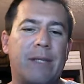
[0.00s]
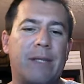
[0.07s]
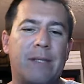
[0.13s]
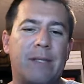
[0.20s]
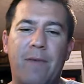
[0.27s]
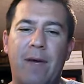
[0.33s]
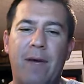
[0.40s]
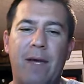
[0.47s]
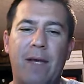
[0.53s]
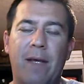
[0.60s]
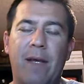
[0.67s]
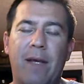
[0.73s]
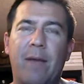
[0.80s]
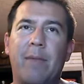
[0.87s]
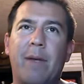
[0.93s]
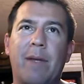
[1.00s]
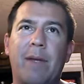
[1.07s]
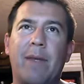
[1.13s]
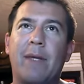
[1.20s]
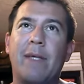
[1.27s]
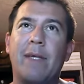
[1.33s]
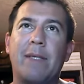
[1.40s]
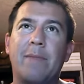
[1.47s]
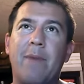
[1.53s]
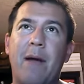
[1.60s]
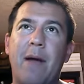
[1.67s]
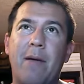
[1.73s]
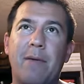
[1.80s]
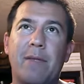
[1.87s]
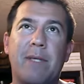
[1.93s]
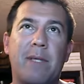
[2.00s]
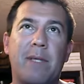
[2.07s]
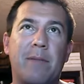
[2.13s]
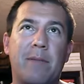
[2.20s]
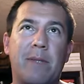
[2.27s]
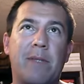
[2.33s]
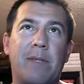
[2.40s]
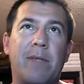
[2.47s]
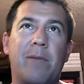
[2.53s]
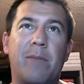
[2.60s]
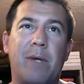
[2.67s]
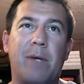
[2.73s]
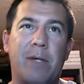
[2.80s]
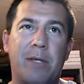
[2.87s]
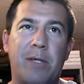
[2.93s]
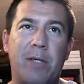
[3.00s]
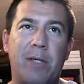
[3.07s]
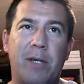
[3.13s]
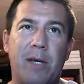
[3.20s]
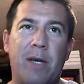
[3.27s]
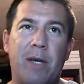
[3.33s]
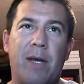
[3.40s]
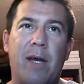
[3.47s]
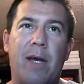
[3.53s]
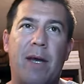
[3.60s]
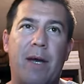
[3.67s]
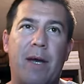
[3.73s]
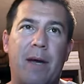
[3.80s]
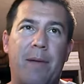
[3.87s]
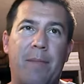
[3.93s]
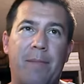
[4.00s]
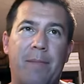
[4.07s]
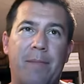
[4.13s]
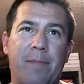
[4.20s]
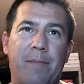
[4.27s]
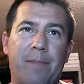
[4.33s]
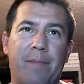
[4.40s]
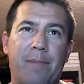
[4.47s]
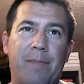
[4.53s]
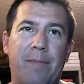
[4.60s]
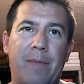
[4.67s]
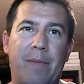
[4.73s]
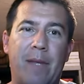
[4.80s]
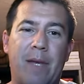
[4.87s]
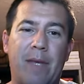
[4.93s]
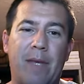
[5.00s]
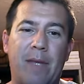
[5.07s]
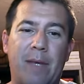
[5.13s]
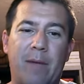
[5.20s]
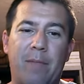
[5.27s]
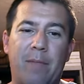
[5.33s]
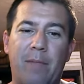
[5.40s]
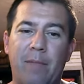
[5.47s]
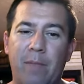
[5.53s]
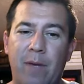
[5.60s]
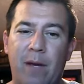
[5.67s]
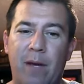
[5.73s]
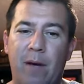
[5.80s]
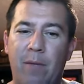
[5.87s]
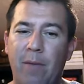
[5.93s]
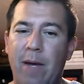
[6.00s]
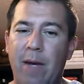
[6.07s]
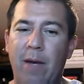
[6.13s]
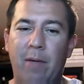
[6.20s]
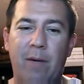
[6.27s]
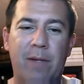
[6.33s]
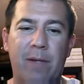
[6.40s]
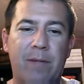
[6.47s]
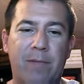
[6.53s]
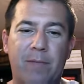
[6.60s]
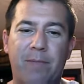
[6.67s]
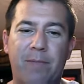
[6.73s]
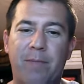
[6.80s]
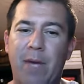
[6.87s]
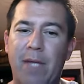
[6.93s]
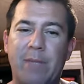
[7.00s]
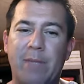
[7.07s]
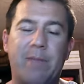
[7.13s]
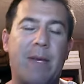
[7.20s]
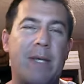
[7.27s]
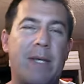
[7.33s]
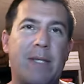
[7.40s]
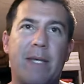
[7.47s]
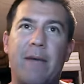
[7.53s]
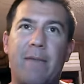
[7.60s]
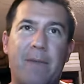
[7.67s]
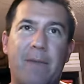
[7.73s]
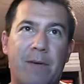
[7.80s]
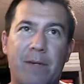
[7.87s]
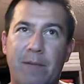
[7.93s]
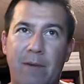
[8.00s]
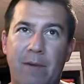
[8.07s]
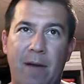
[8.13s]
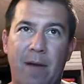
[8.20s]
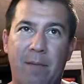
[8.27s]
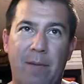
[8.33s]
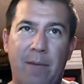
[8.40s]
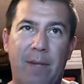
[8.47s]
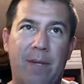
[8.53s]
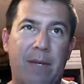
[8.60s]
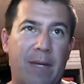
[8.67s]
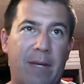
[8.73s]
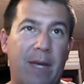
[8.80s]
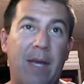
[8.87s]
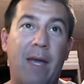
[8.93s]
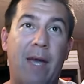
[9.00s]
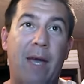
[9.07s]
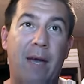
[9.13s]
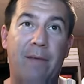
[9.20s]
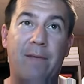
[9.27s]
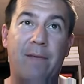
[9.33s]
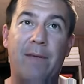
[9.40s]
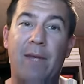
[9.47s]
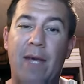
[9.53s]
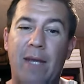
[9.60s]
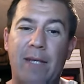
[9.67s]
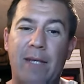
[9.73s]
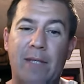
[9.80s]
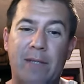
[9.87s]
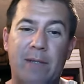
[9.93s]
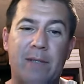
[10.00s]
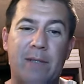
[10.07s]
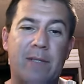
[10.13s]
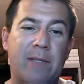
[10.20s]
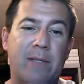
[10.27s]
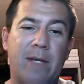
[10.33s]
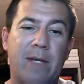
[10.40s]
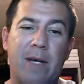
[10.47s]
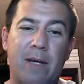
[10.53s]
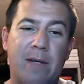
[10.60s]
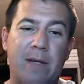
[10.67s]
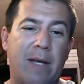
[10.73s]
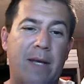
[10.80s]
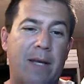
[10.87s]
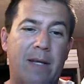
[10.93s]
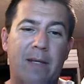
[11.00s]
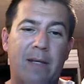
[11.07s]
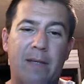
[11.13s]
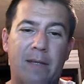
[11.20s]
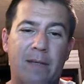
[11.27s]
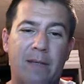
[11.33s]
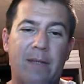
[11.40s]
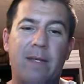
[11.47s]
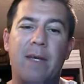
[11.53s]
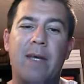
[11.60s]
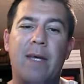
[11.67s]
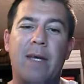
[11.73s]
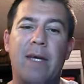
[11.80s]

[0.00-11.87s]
this fight, I think his power is going to be too much. I think, Manoa's best bet is that first round, but I think after that he starts to tire down a little.